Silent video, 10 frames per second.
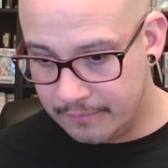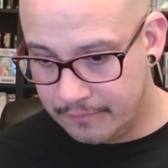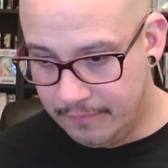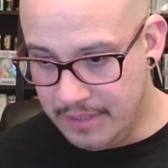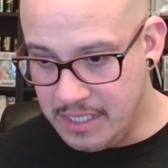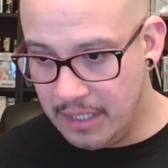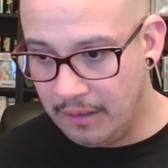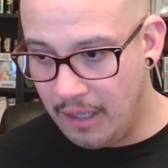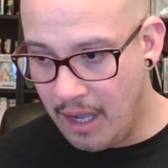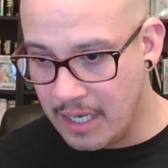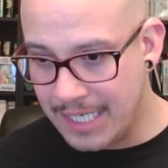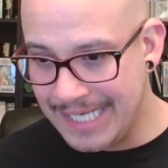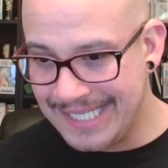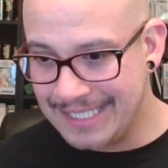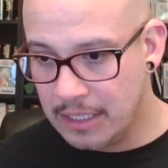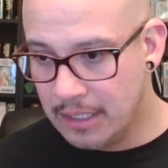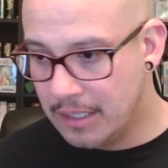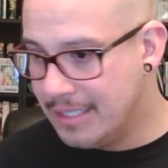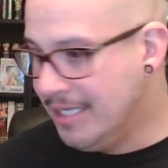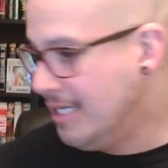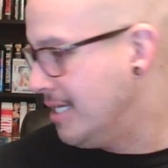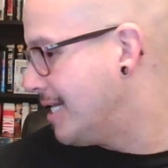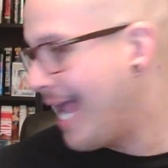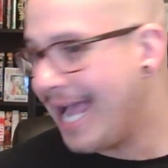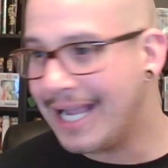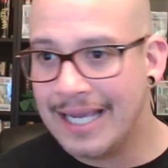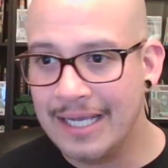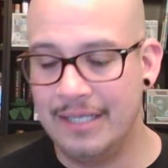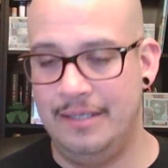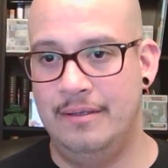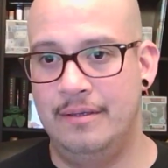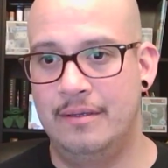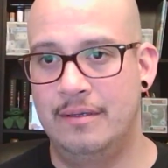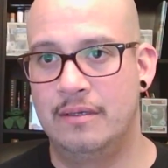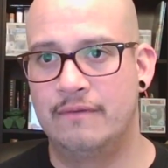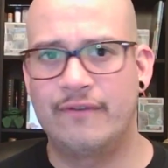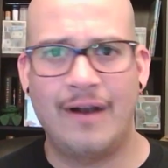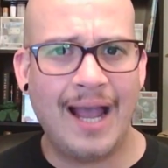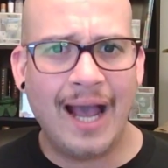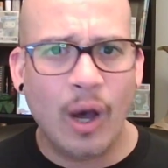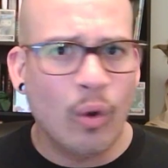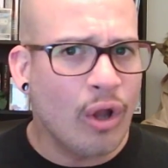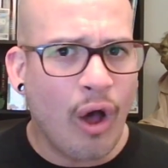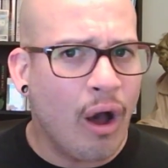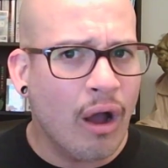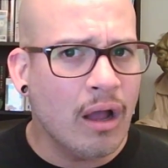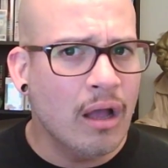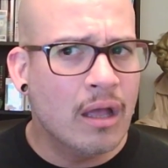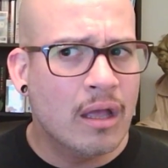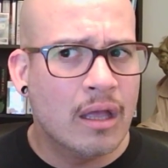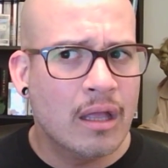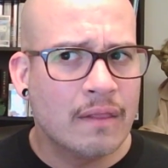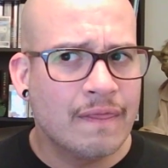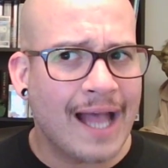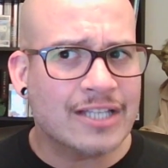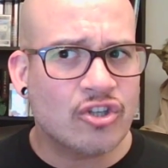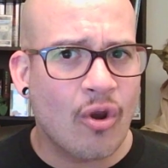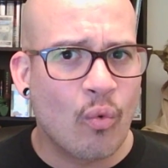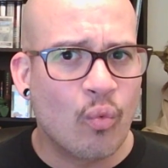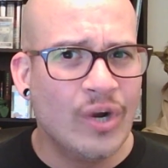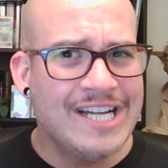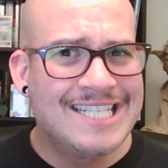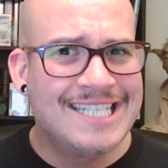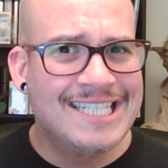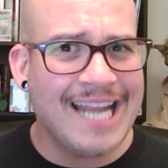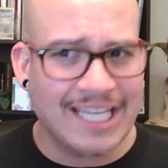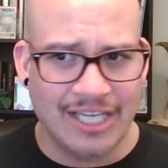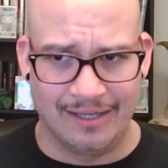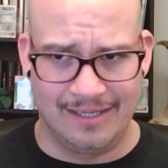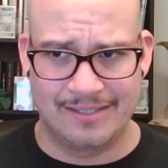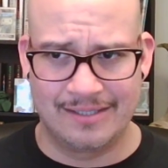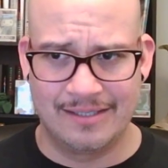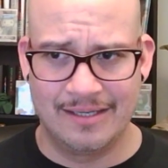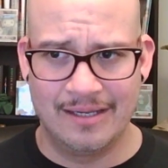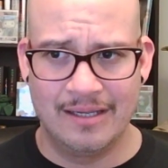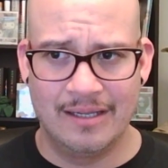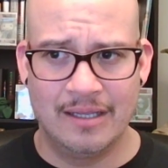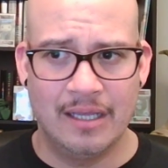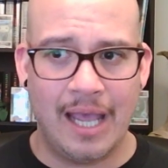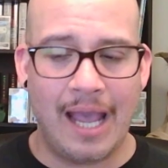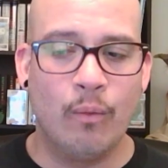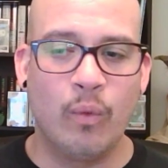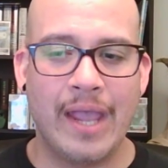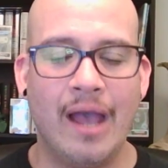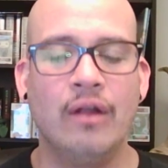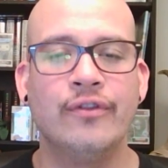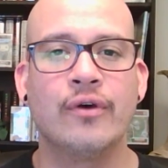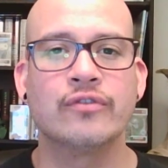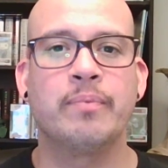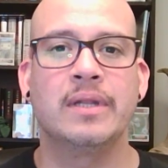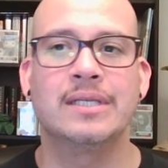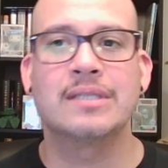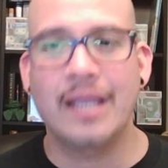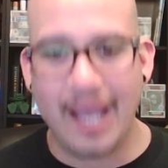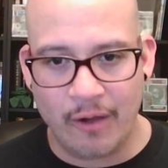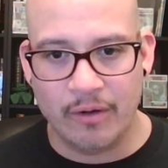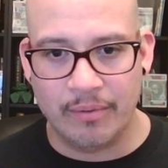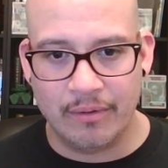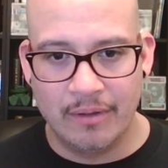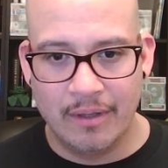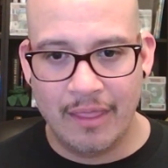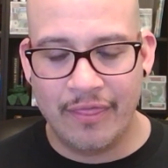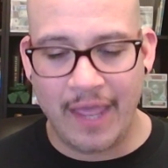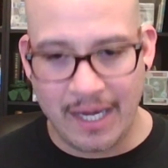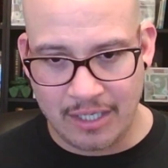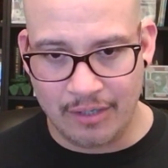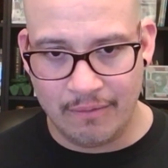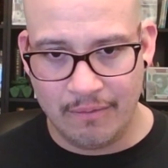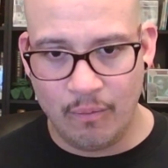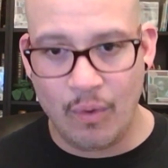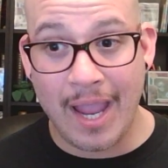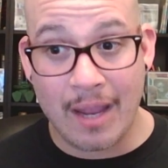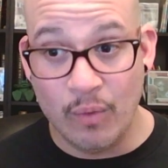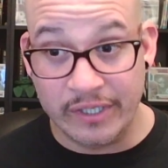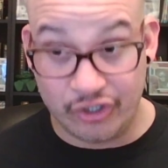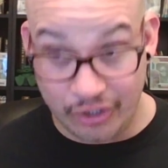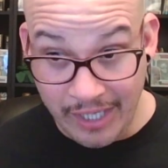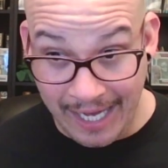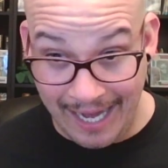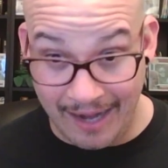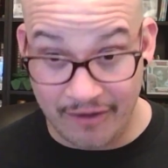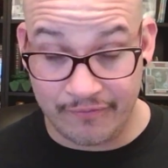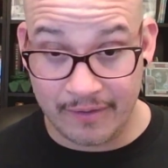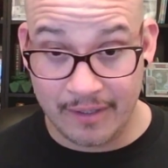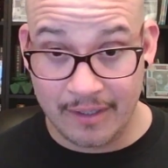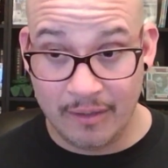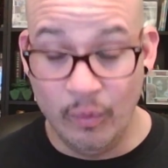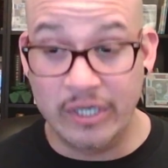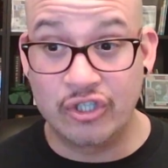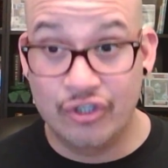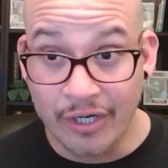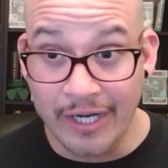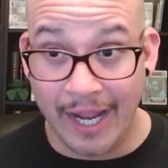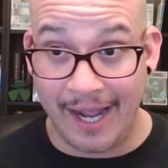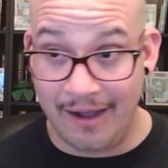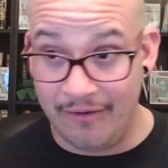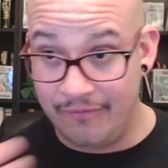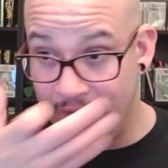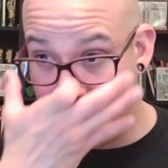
kneel on his neck for how long? That's ridiculous. And we held those police accountable. Thank you. We we should have. We should have.